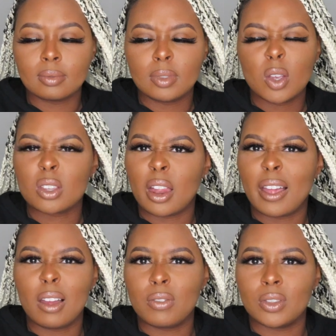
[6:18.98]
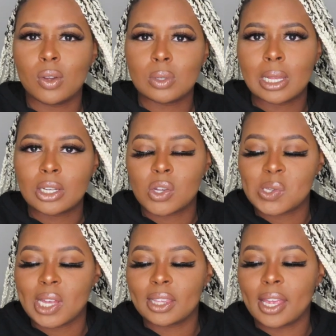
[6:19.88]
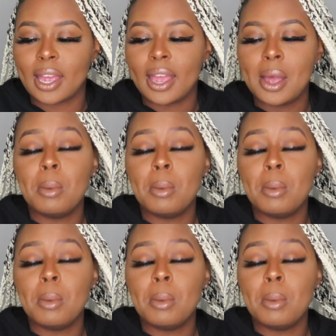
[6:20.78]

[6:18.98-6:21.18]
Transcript: That's all I have for those, like, shows like that.